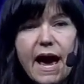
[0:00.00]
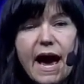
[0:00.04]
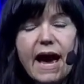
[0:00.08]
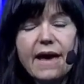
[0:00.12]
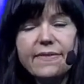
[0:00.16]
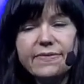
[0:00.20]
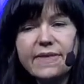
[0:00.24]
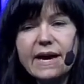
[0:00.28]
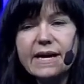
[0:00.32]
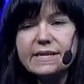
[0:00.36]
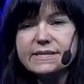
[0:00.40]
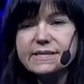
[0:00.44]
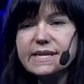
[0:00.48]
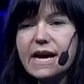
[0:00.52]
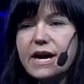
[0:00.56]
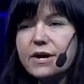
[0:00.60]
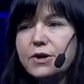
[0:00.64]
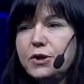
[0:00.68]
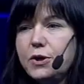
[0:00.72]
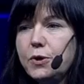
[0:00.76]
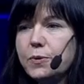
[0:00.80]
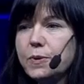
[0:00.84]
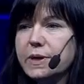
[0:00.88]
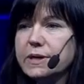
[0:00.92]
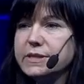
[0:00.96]
And that's how
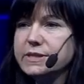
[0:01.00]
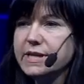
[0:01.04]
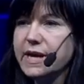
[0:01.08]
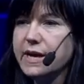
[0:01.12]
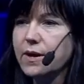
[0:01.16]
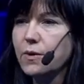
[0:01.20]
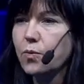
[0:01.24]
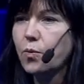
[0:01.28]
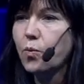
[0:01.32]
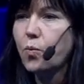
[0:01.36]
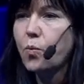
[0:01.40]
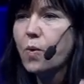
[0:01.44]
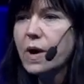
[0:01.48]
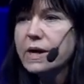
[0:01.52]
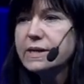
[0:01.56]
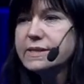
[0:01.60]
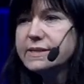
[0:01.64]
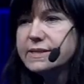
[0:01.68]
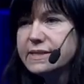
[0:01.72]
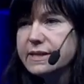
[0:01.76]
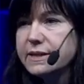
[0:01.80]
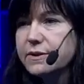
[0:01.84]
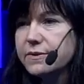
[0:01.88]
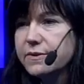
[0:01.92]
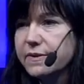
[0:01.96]
you can take one
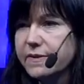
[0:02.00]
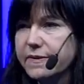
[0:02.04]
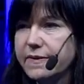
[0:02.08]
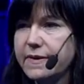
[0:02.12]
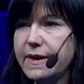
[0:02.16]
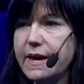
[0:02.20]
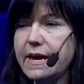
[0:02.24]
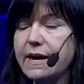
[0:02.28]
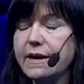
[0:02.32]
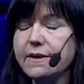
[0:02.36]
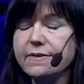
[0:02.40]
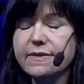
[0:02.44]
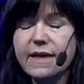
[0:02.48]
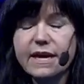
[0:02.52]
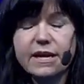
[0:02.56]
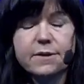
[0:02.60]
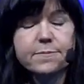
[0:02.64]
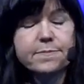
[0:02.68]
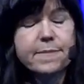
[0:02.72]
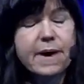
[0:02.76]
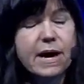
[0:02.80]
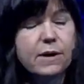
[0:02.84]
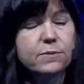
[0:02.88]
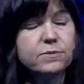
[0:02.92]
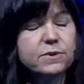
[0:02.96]
single thing that a
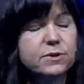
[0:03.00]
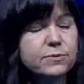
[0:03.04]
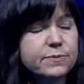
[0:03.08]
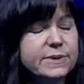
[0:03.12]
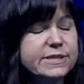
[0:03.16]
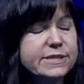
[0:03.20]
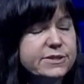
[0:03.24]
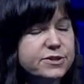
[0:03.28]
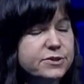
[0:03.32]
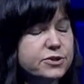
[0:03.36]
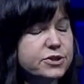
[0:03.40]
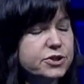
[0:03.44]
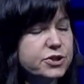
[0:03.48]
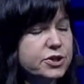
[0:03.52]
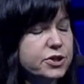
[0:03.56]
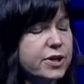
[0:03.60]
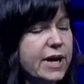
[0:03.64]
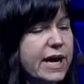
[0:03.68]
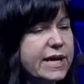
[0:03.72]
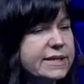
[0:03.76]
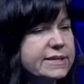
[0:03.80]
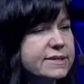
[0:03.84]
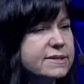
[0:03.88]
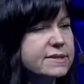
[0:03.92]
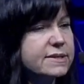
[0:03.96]
malware researcher
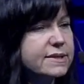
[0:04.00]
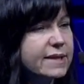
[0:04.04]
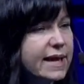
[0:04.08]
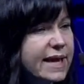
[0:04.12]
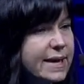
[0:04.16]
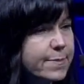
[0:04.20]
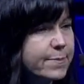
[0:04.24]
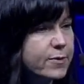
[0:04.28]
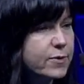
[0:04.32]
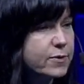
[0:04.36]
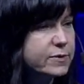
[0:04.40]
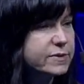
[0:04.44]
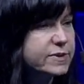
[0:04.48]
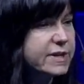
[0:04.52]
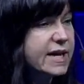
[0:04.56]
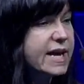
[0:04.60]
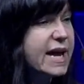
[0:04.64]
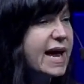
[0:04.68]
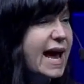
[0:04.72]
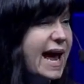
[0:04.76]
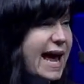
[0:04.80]
has labeled